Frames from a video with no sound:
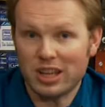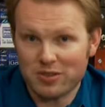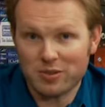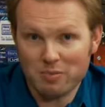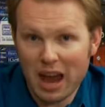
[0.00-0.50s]

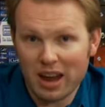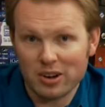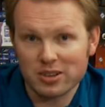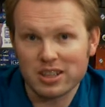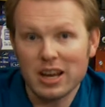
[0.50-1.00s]
even
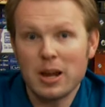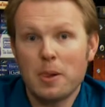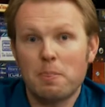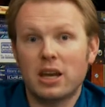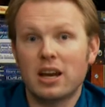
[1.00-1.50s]
matters,
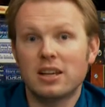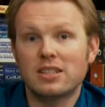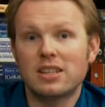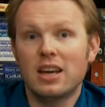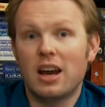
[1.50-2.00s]

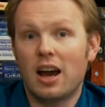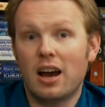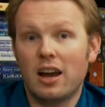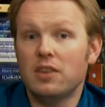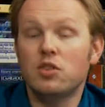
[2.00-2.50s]
because
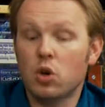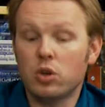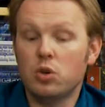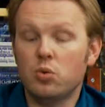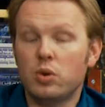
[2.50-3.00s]
even though
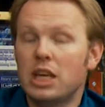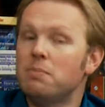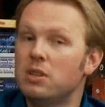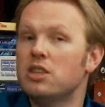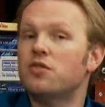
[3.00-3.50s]
you
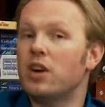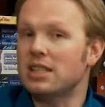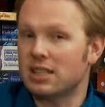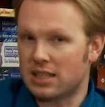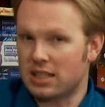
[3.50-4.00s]
keep these
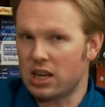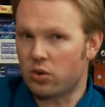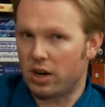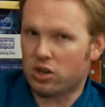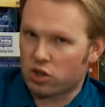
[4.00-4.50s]
phrases a
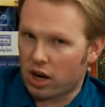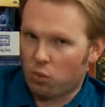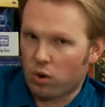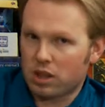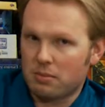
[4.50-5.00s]
secret and try to
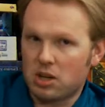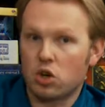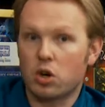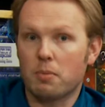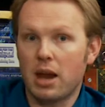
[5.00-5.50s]
work them into
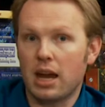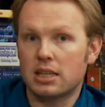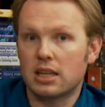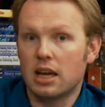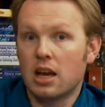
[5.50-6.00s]
your
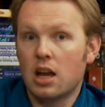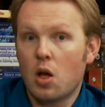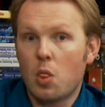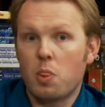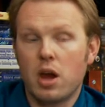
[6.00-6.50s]
debate,
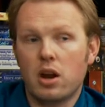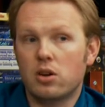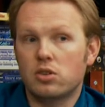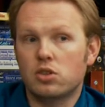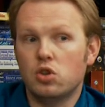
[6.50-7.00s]

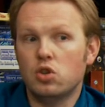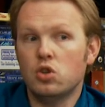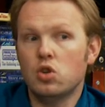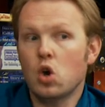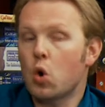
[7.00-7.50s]
there's
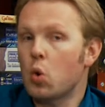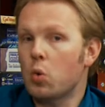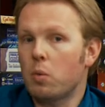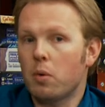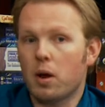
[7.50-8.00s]

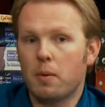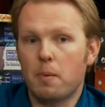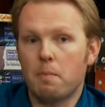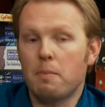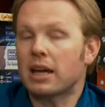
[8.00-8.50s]
no
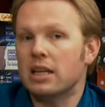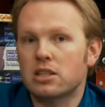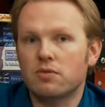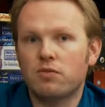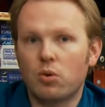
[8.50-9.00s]

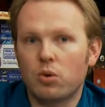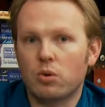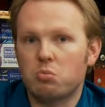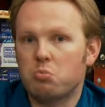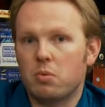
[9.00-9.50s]
mechanism
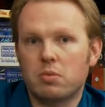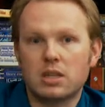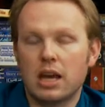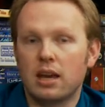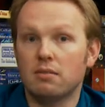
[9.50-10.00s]
for,
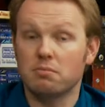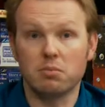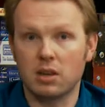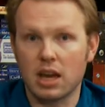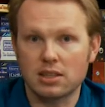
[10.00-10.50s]
say,
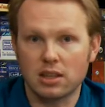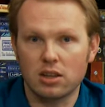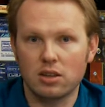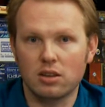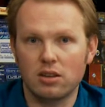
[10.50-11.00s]

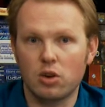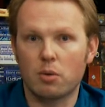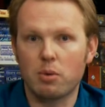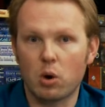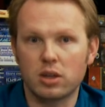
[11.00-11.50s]
guessing your
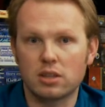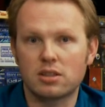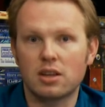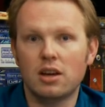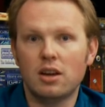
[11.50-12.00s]
opponent's